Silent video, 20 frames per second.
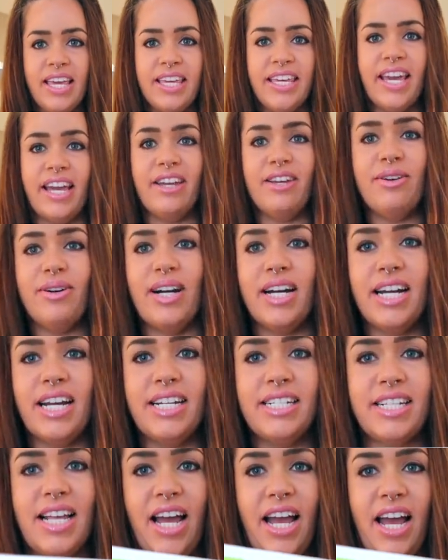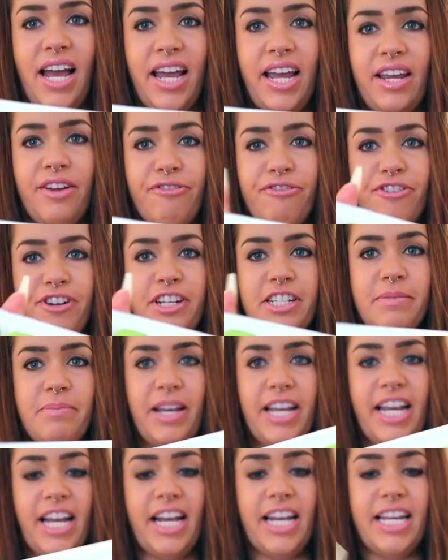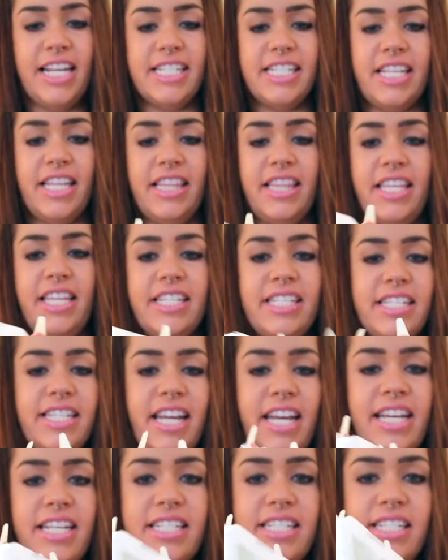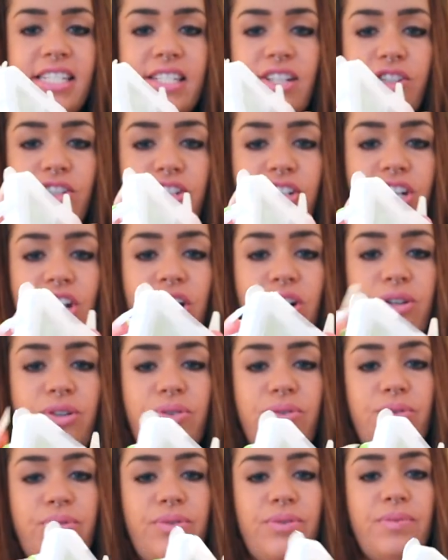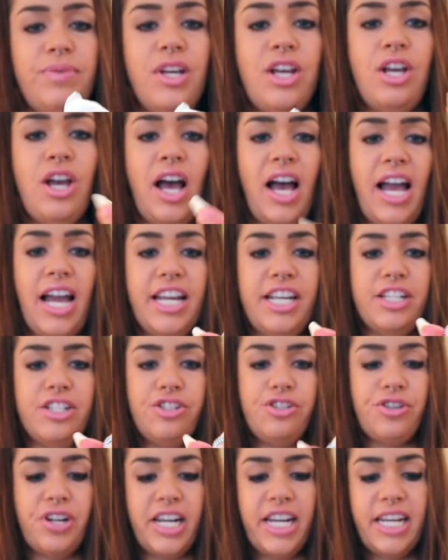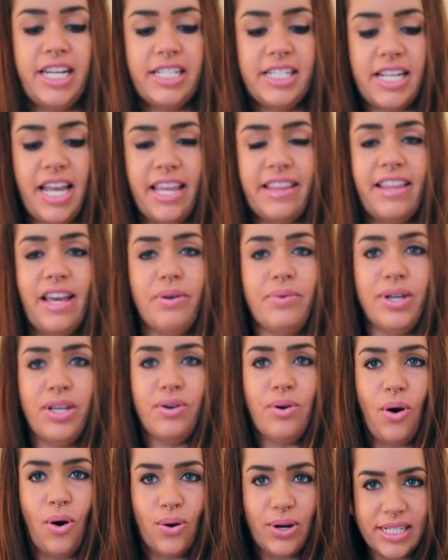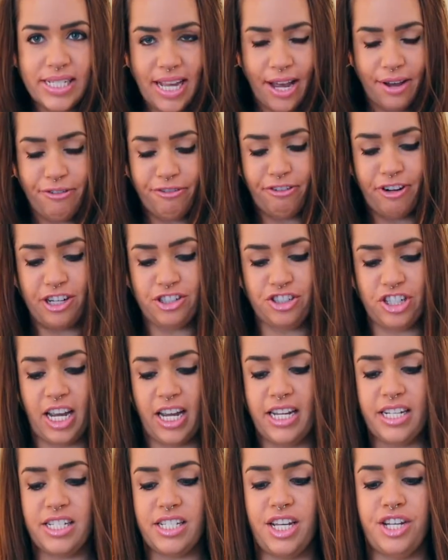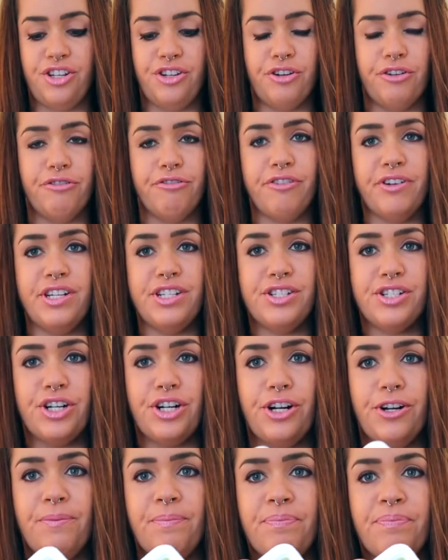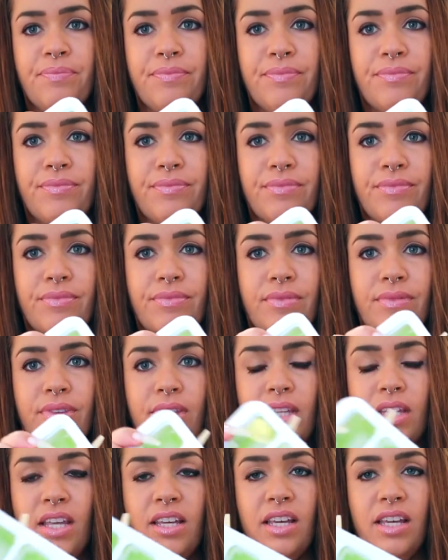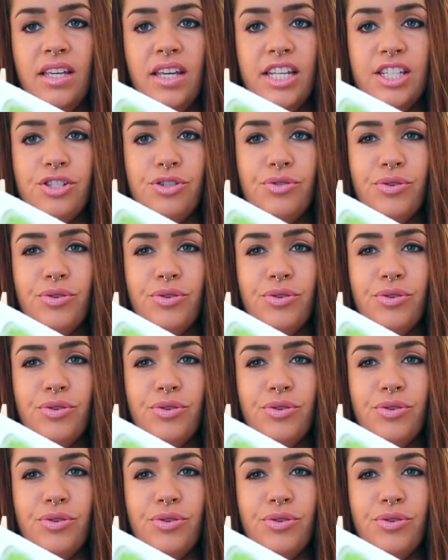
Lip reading: yeah, you guys, I freeze my ice in these nice silicone ice trays, and that way you always have fresh ice in your freezer. It's